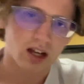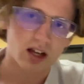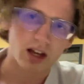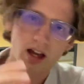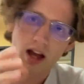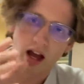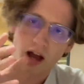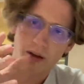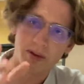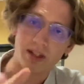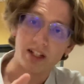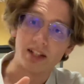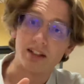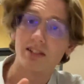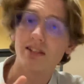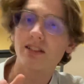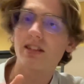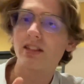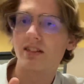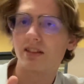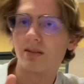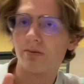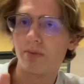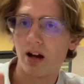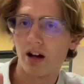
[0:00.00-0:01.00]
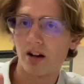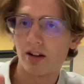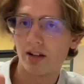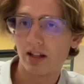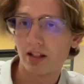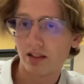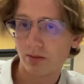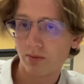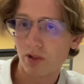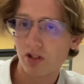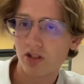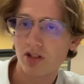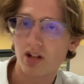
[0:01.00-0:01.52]
It sees about as
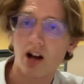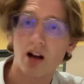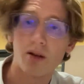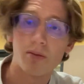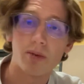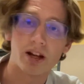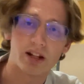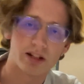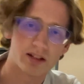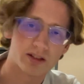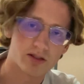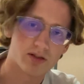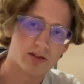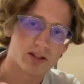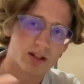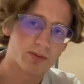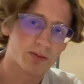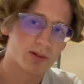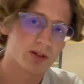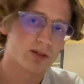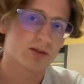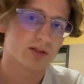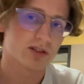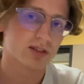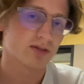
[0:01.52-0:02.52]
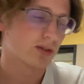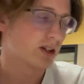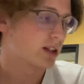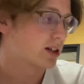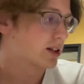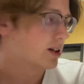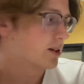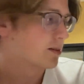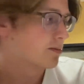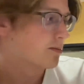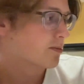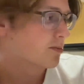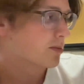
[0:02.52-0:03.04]
much combat as your typical civilian.